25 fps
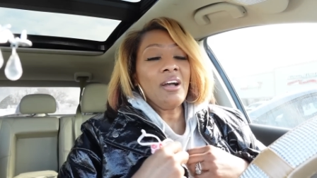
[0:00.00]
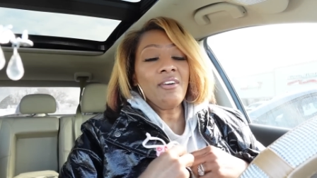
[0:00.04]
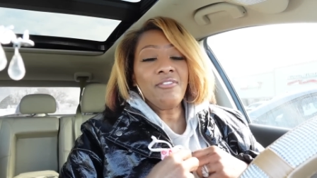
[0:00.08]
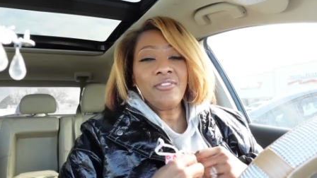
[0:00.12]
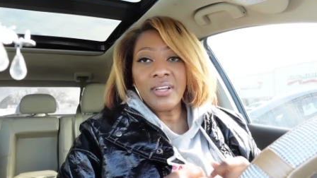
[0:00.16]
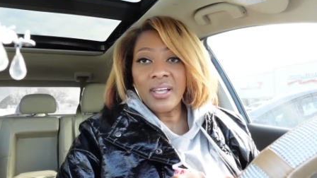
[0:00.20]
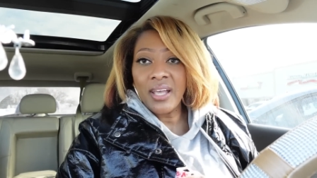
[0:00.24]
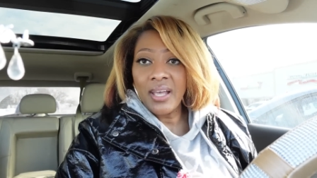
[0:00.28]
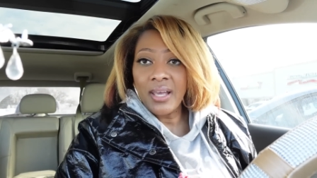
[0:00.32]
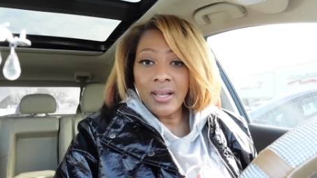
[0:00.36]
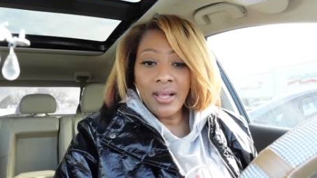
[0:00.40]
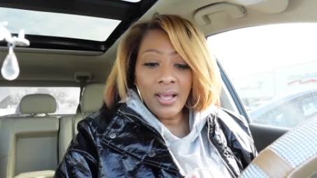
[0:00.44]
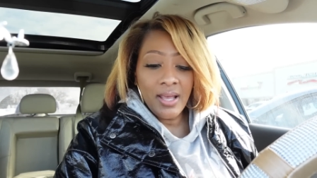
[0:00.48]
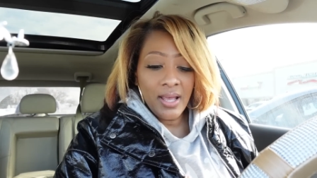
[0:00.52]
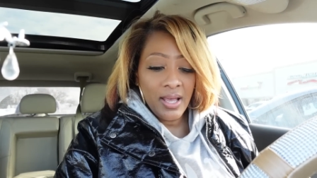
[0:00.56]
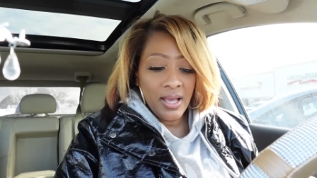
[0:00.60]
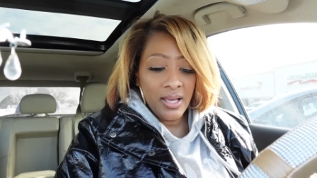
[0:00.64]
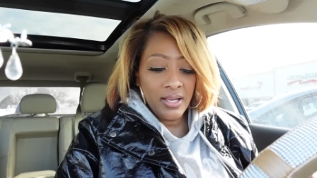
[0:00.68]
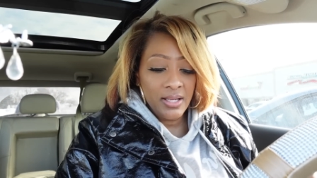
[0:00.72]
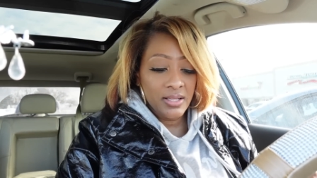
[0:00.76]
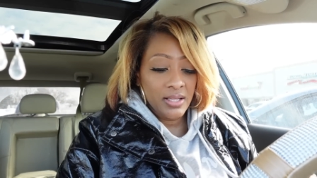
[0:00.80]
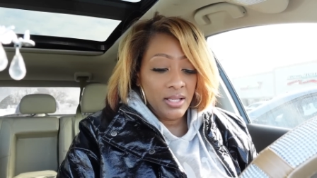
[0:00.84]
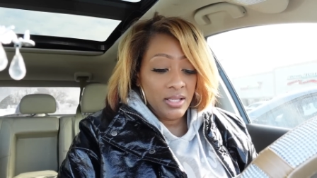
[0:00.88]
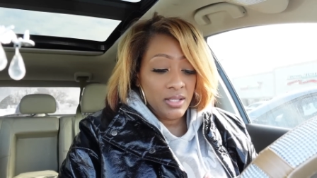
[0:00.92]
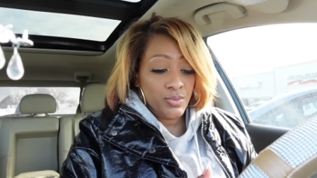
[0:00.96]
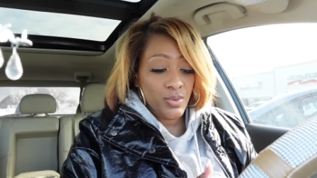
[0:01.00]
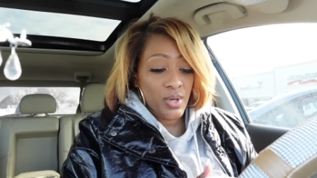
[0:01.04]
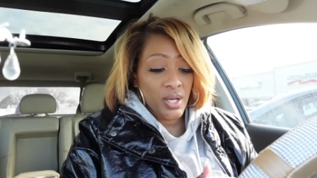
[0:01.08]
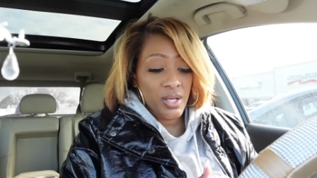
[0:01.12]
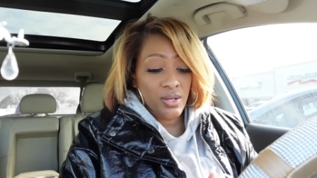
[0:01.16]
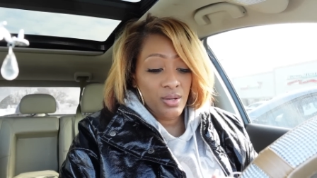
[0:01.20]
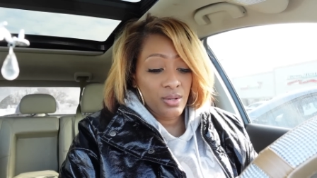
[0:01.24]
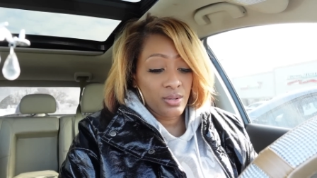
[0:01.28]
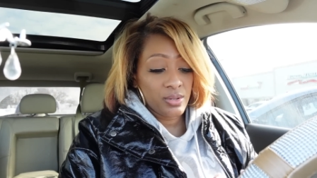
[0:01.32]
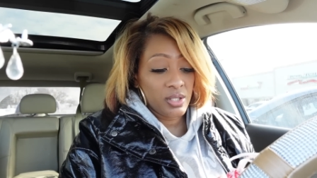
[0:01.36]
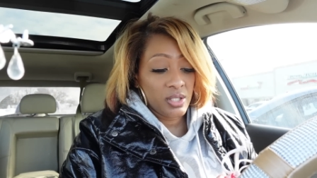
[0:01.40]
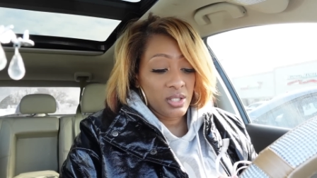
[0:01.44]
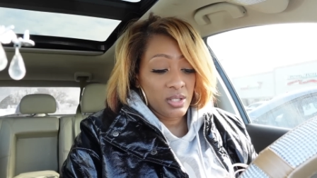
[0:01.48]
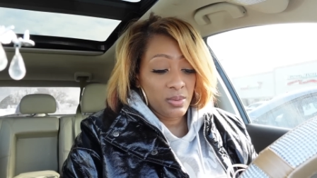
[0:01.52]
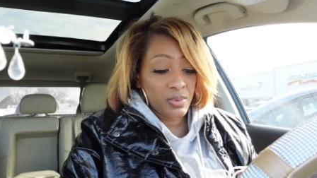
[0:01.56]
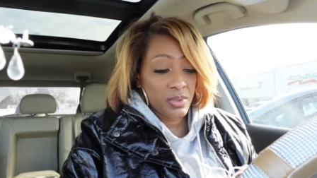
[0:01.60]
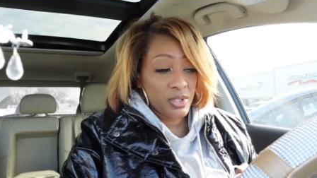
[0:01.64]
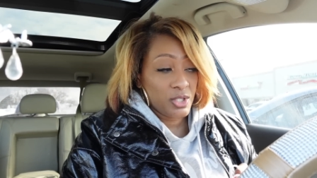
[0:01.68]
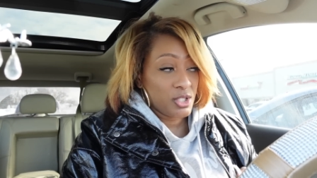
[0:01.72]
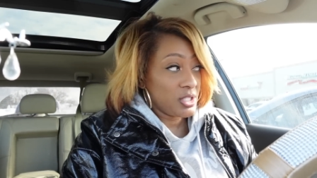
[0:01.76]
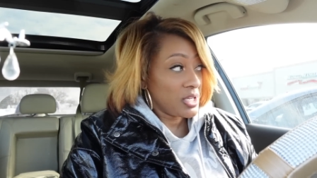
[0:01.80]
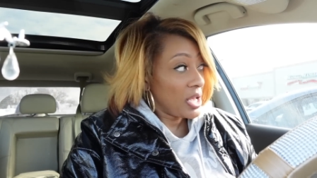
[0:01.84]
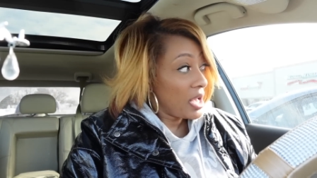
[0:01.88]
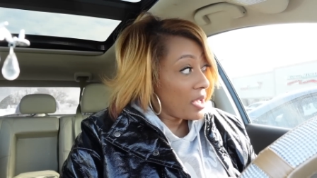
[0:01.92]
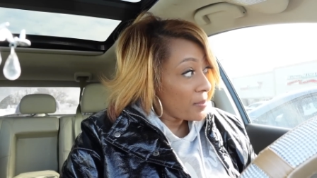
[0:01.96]
forgot I had it. That's why you don't need to
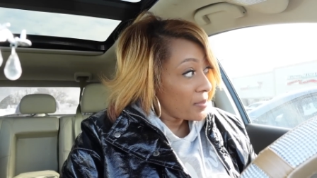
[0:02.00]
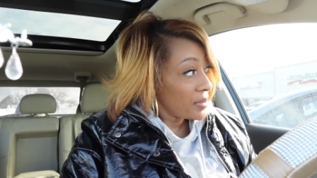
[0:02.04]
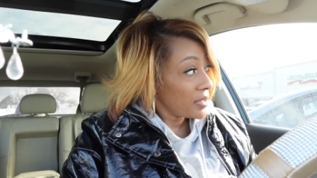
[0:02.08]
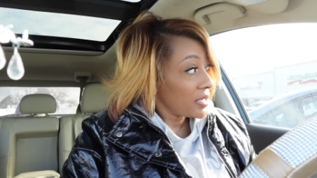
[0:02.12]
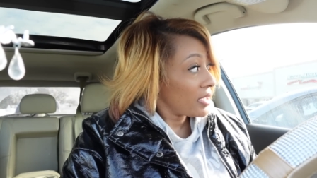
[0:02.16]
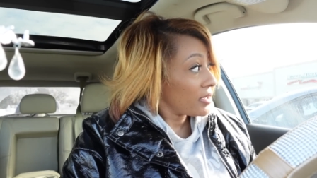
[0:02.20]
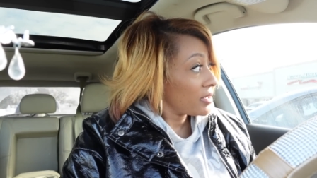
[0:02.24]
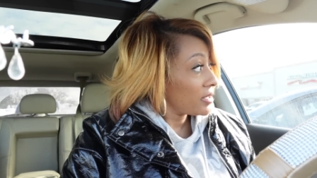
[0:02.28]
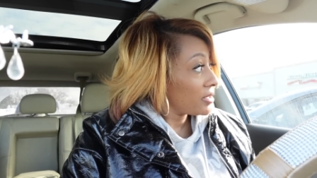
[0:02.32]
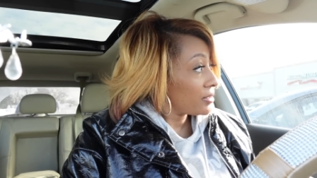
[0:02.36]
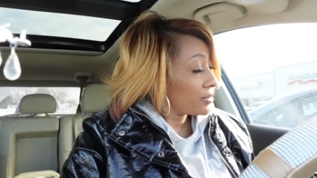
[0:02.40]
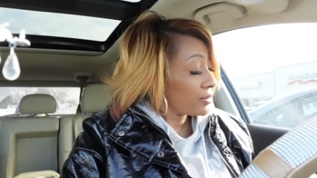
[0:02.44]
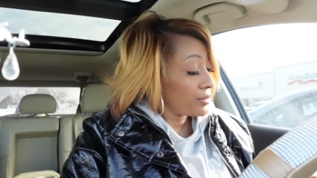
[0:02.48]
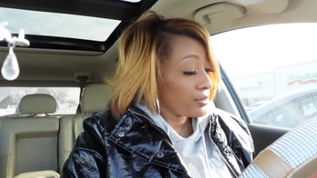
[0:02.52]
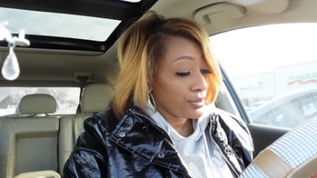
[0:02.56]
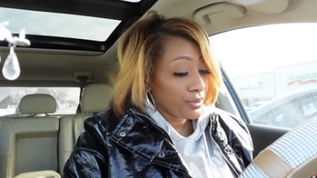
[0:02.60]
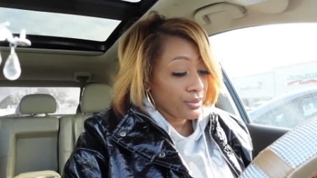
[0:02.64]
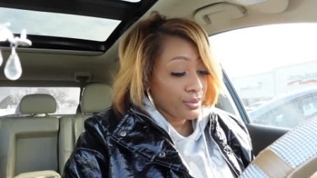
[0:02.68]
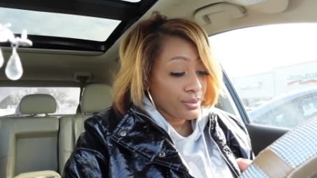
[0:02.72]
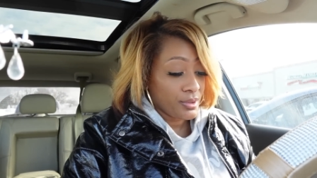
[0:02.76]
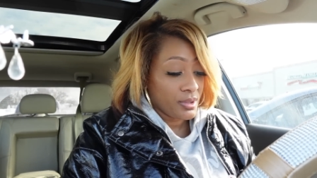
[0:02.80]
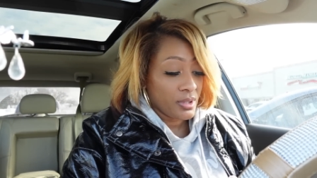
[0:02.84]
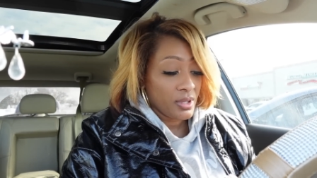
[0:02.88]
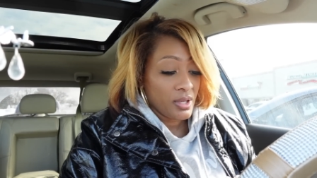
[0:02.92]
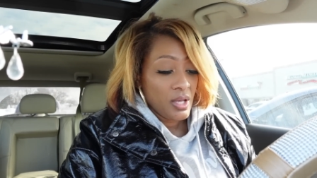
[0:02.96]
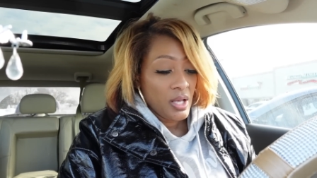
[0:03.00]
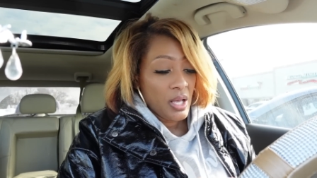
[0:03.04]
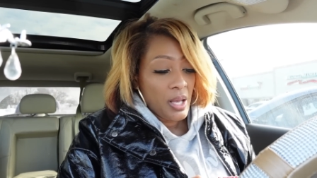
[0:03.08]
be shopping out here, girl.